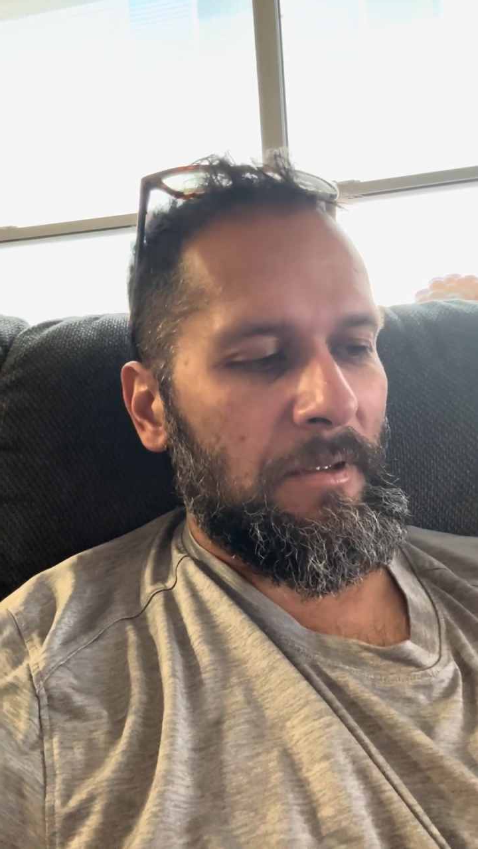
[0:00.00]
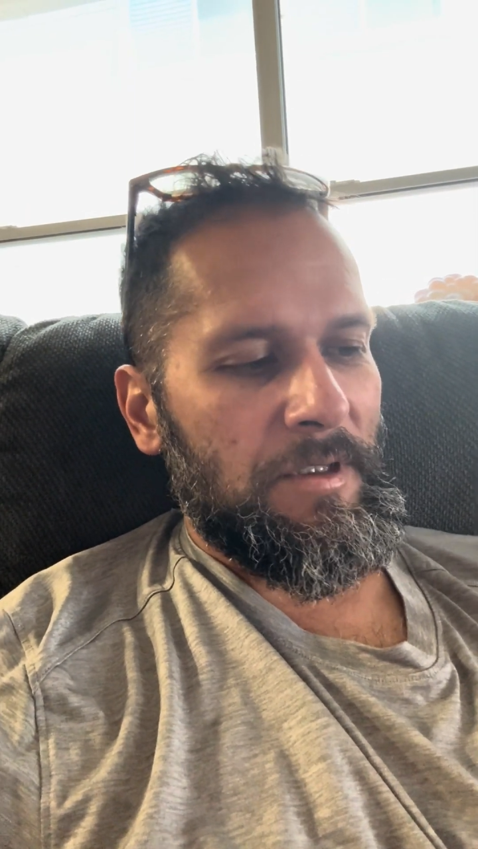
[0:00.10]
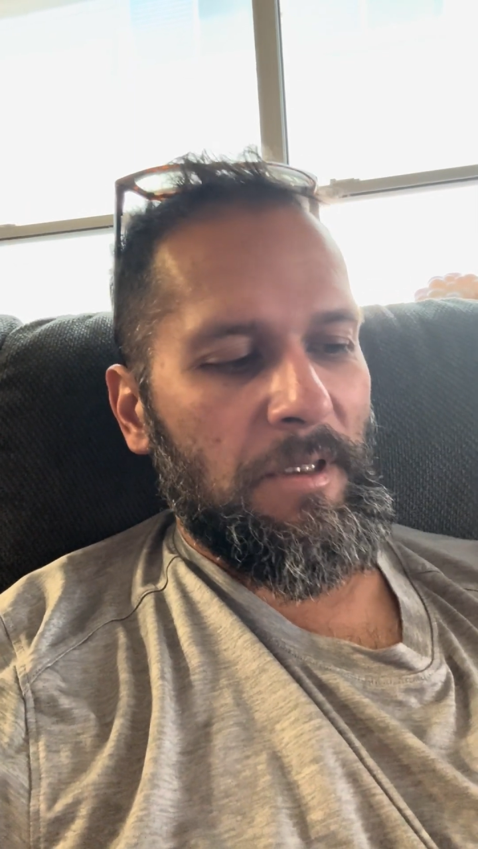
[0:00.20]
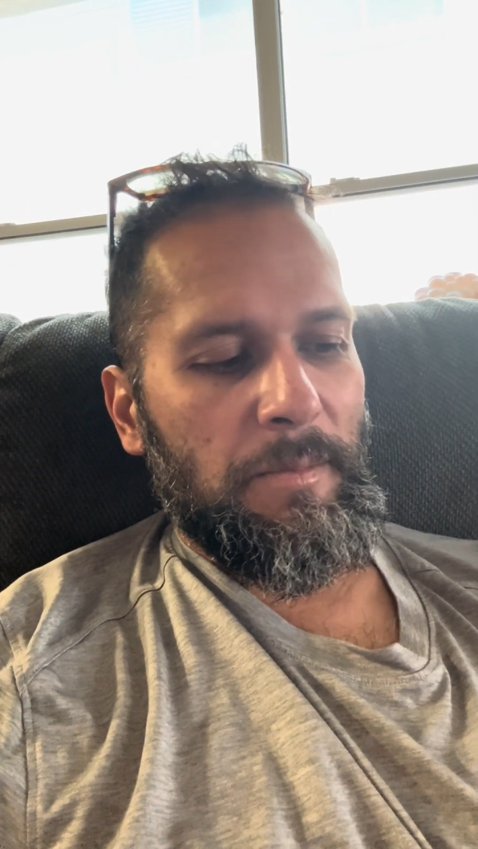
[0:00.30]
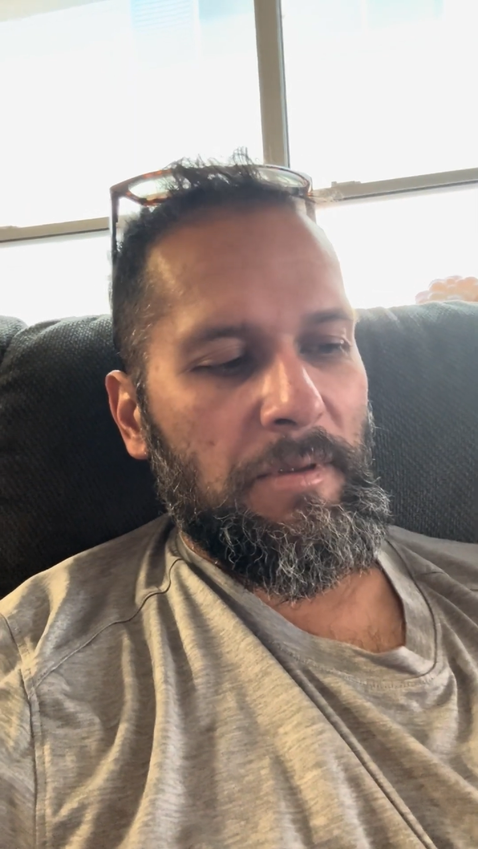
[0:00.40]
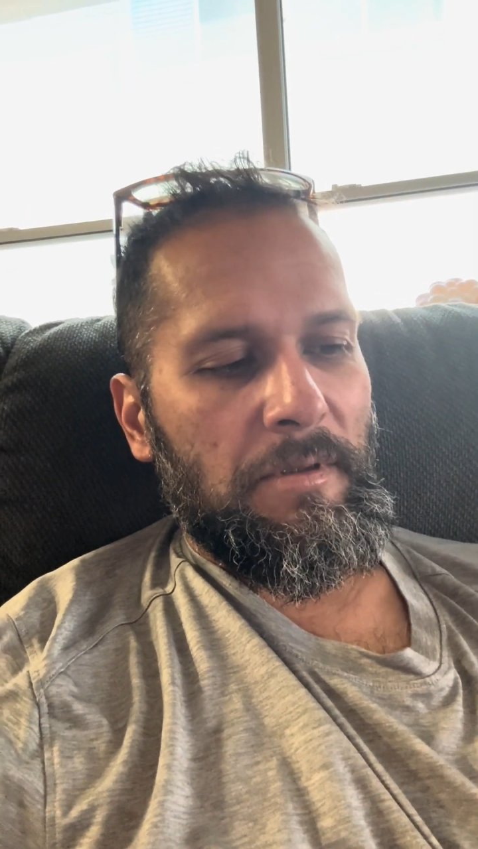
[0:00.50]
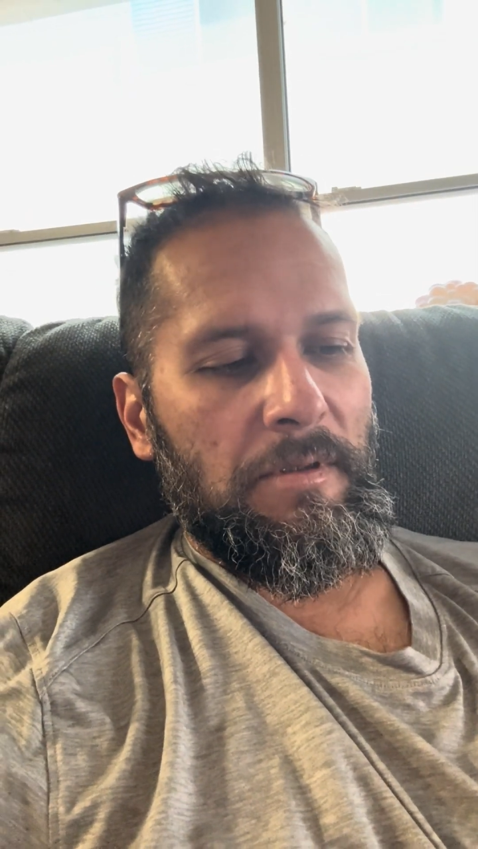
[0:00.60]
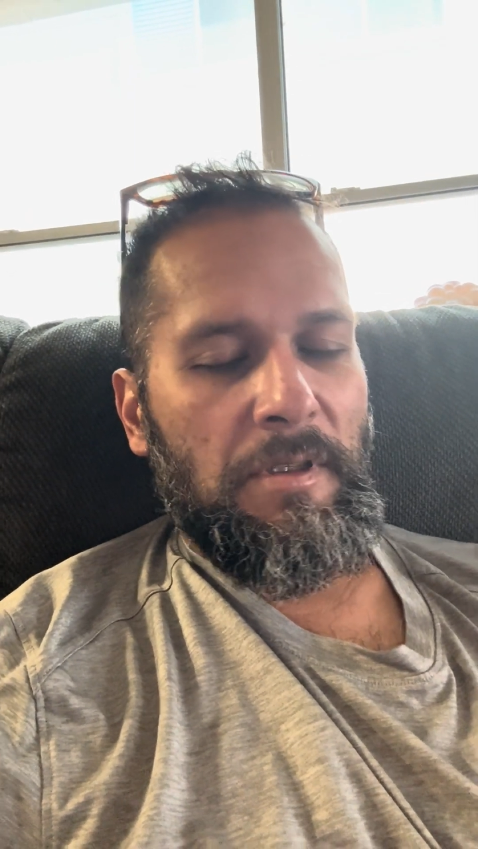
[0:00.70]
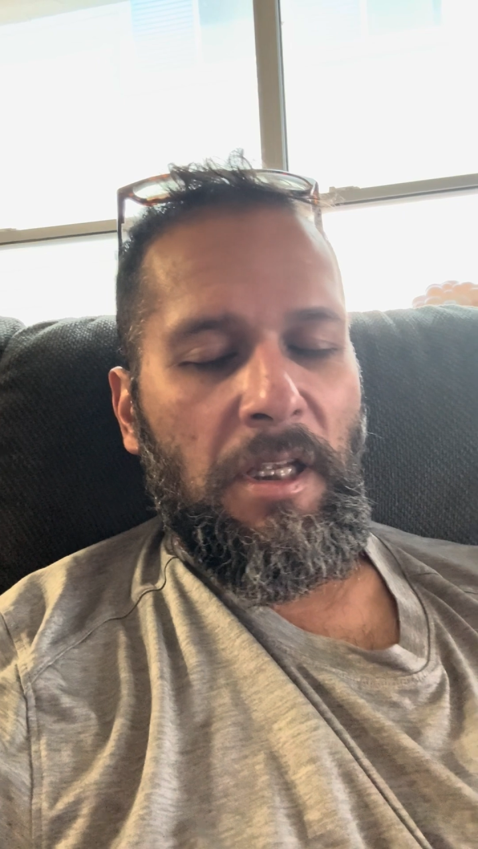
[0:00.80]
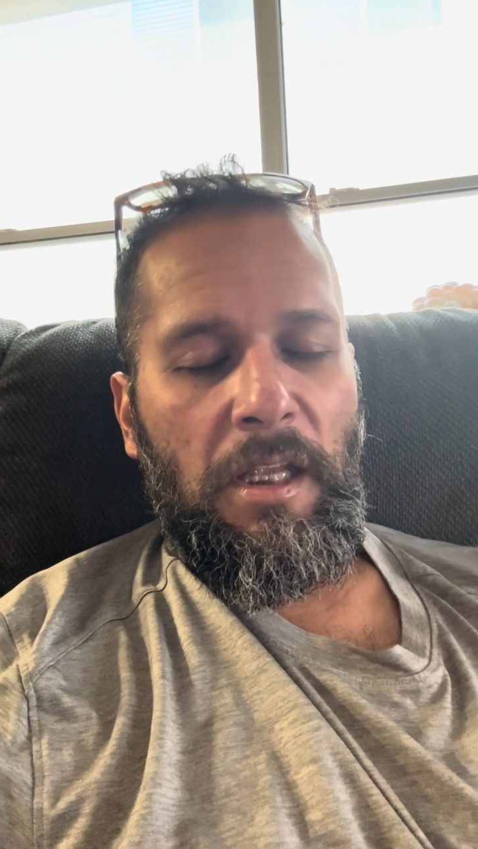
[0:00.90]
jump.
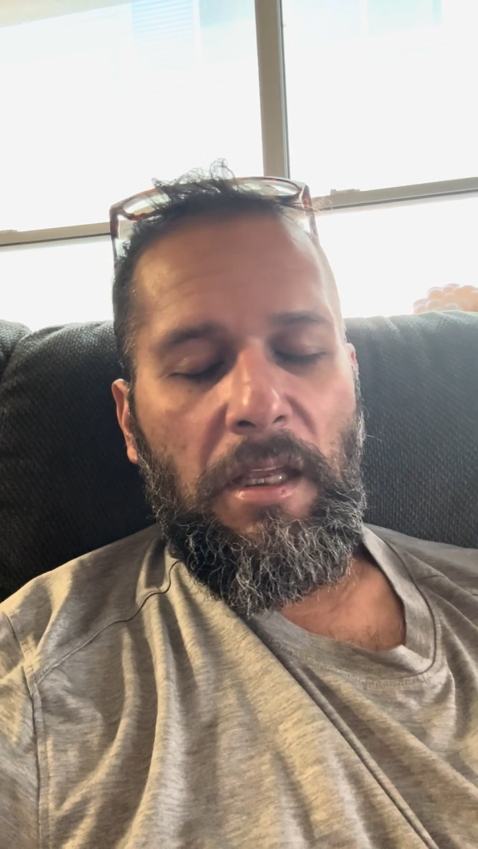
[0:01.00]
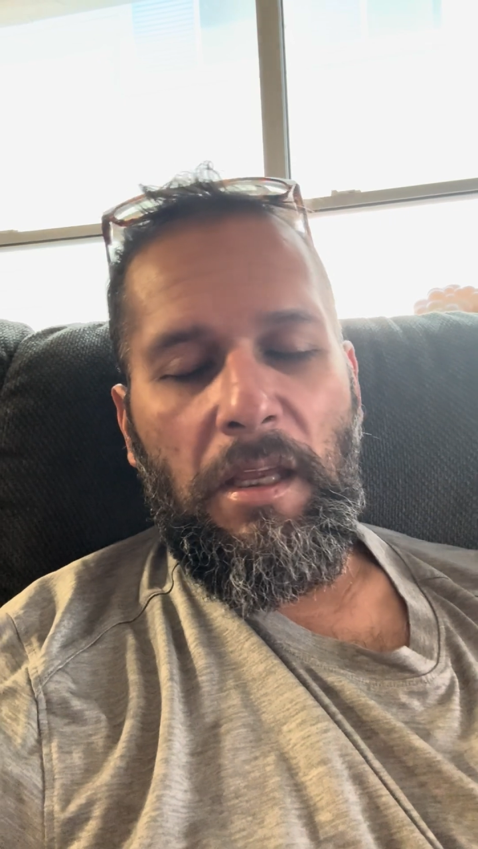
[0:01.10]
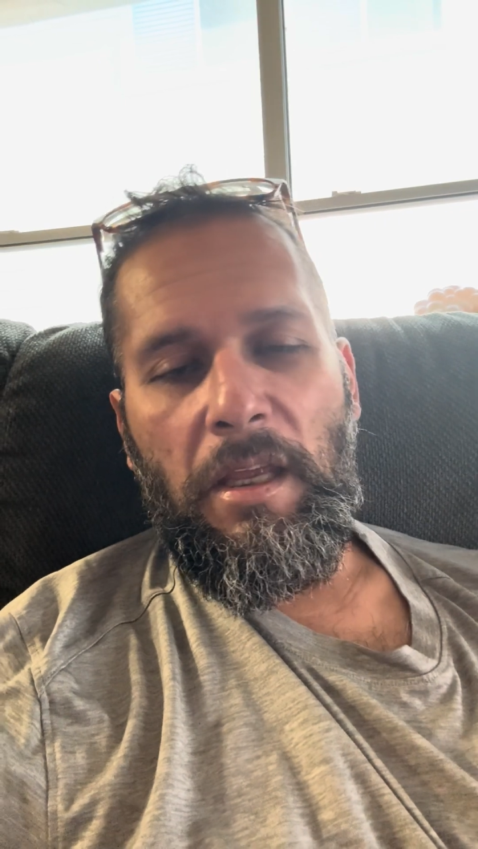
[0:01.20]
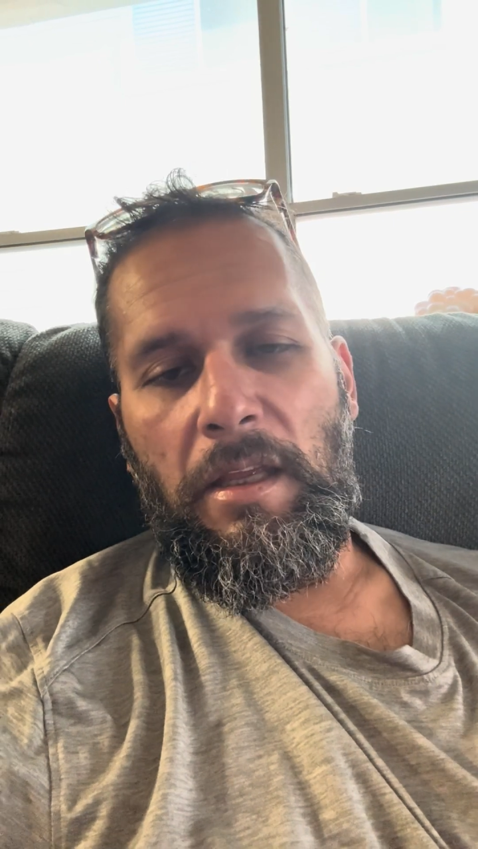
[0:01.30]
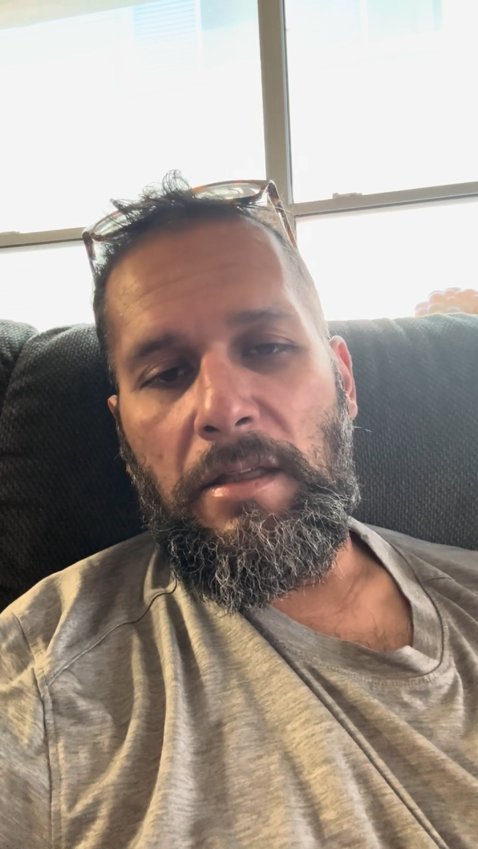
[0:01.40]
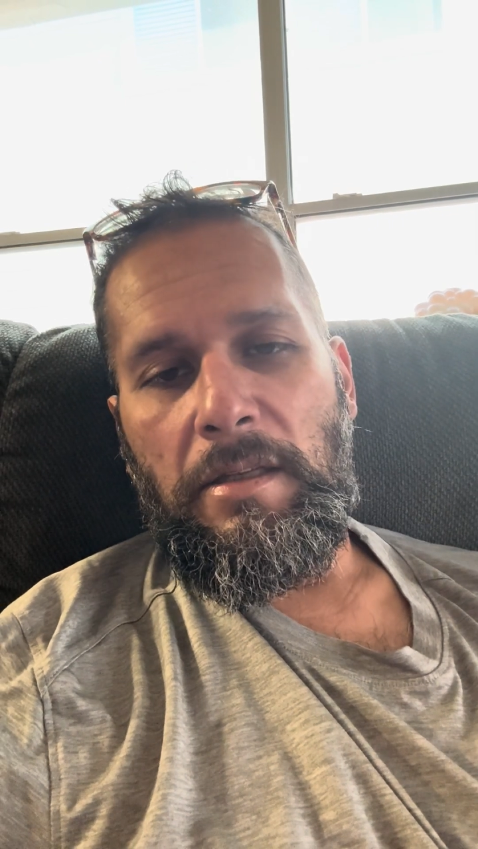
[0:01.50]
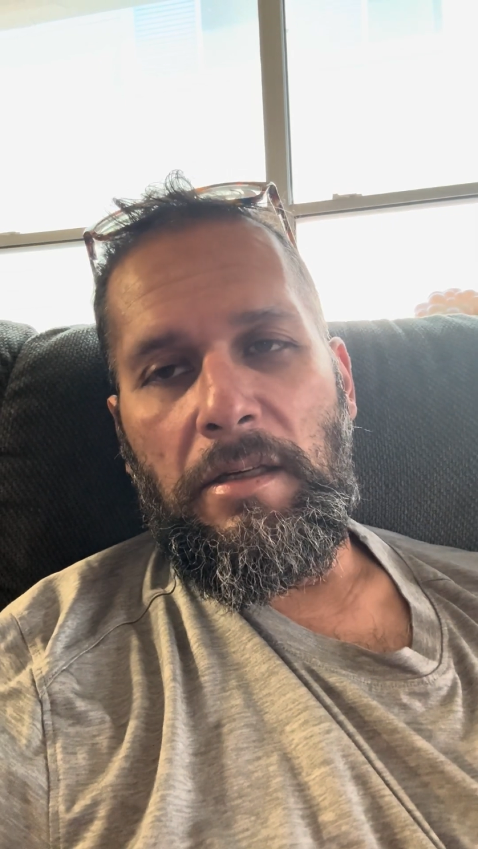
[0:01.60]
And